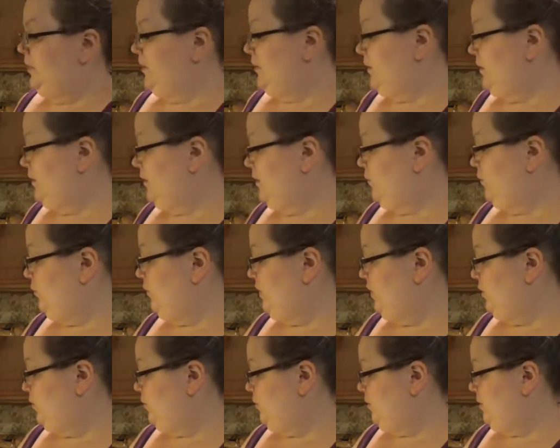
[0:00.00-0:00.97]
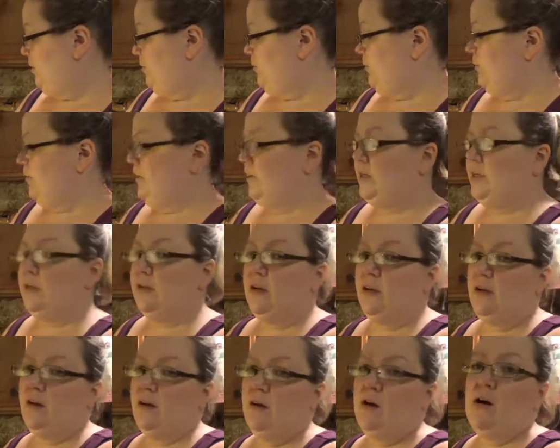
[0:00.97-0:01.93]
and we will be putting
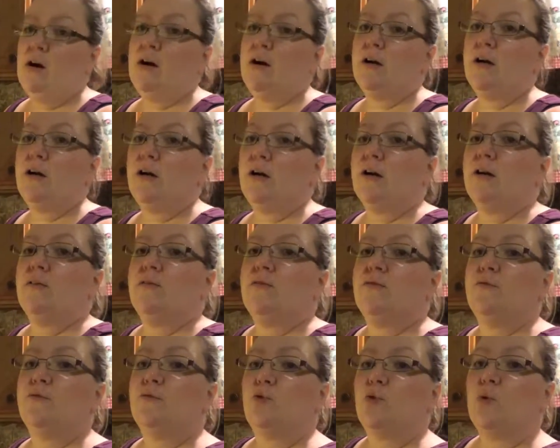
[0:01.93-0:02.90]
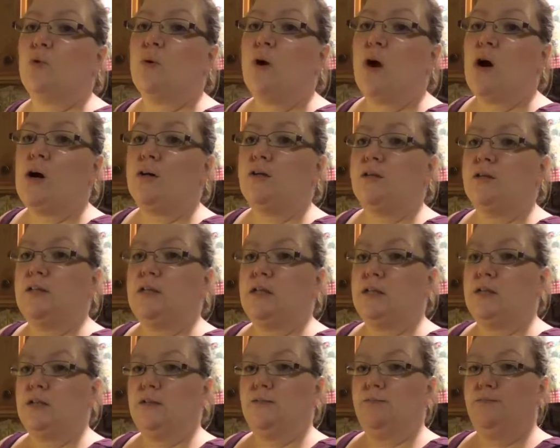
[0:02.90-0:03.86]
on our
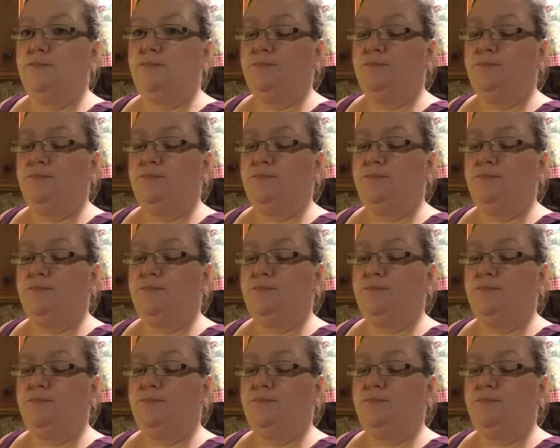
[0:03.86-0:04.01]
frosting